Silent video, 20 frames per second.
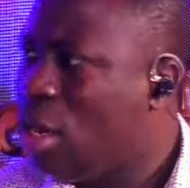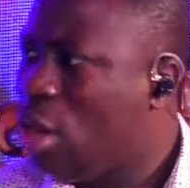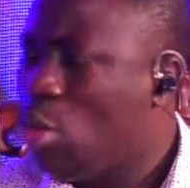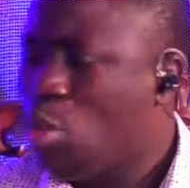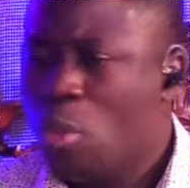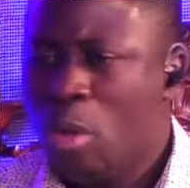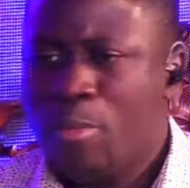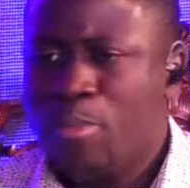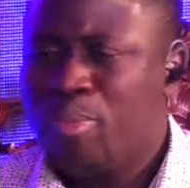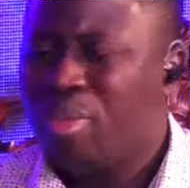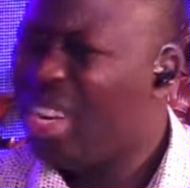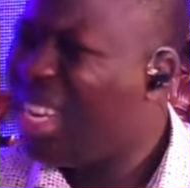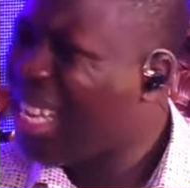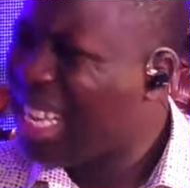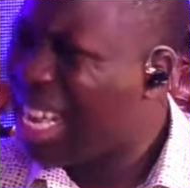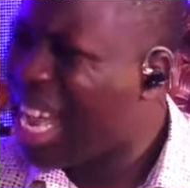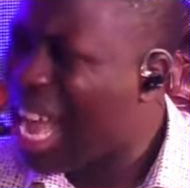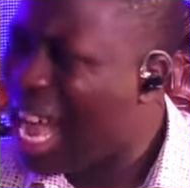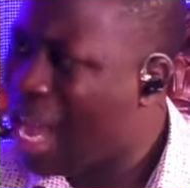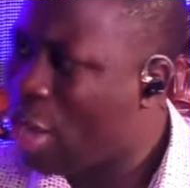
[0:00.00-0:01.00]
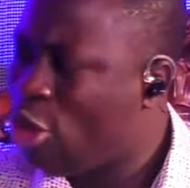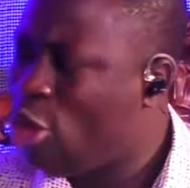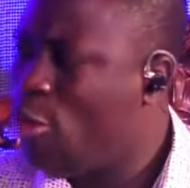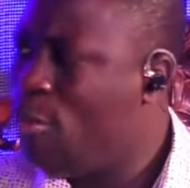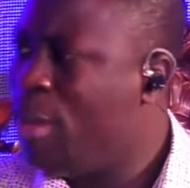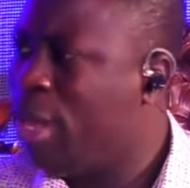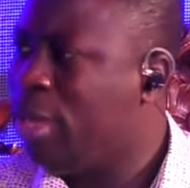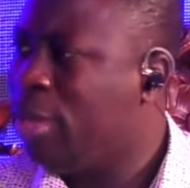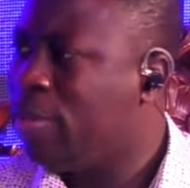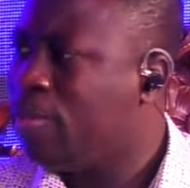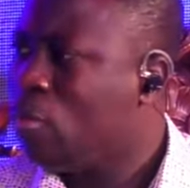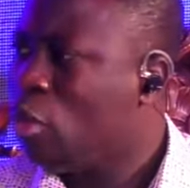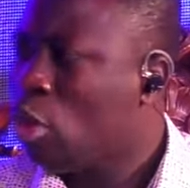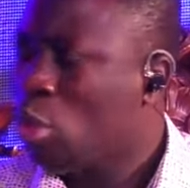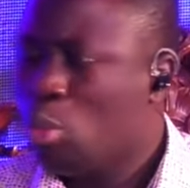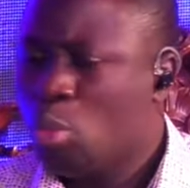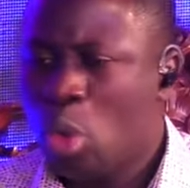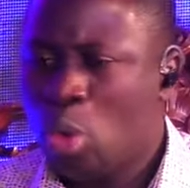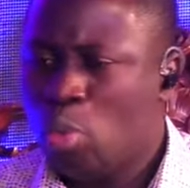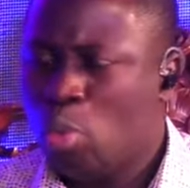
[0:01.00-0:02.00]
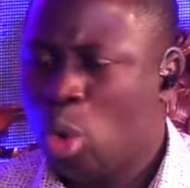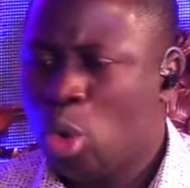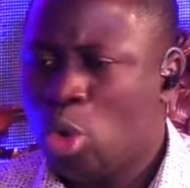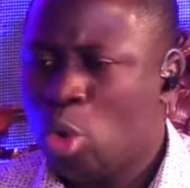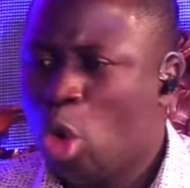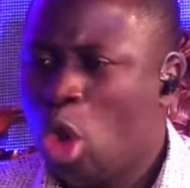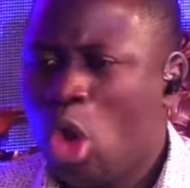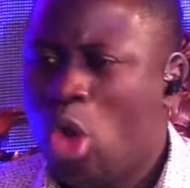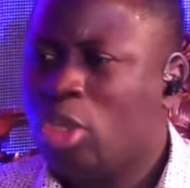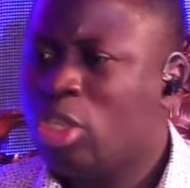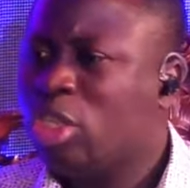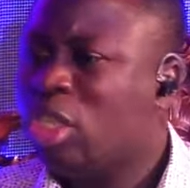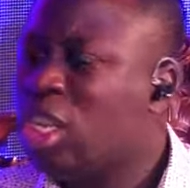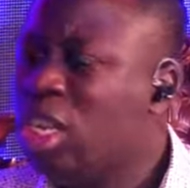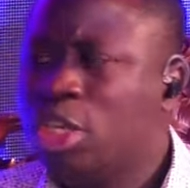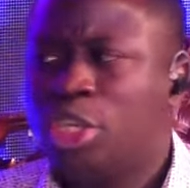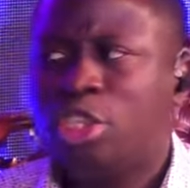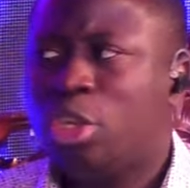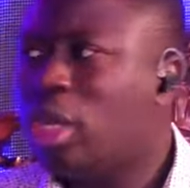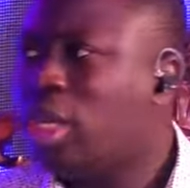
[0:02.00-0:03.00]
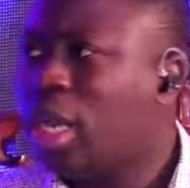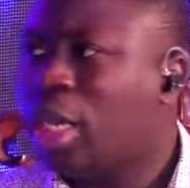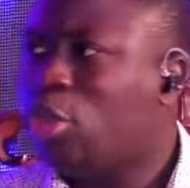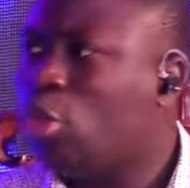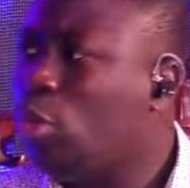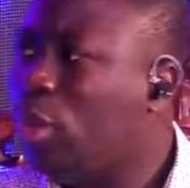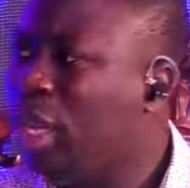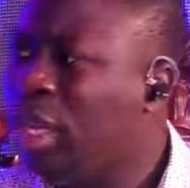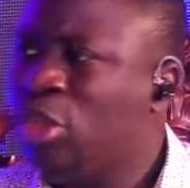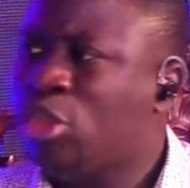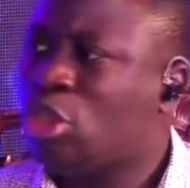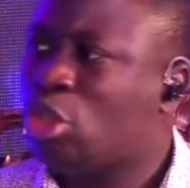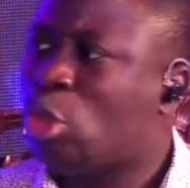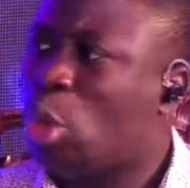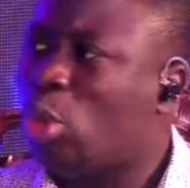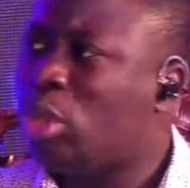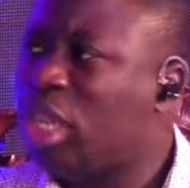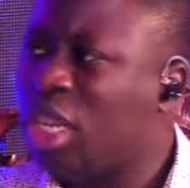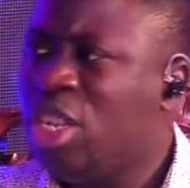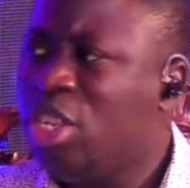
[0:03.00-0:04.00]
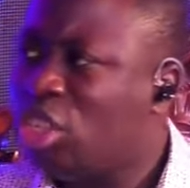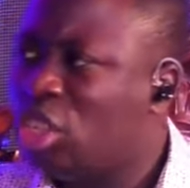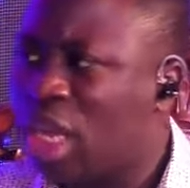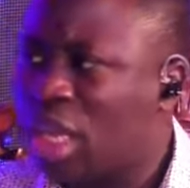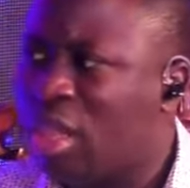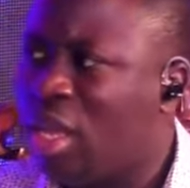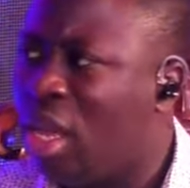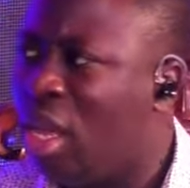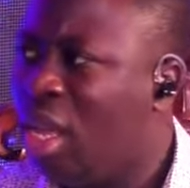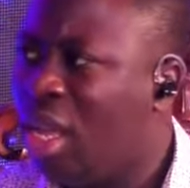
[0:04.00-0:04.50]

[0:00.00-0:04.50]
will bring argument, will cause each other to insult each other